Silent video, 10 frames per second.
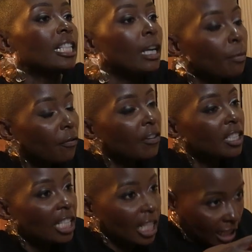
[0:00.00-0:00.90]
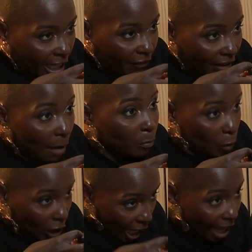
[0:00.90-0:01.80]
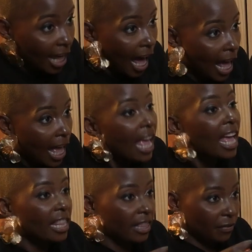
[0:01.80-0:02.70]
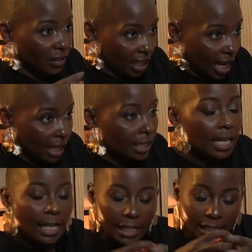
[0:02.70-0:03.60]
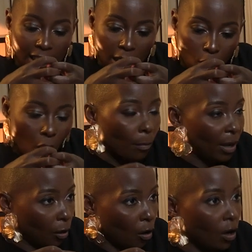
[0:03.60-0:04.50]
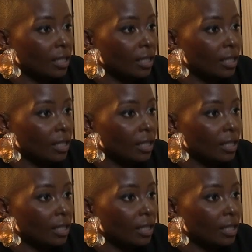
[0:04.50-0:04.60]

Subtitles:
These are professionals that have come together and they've said, in a common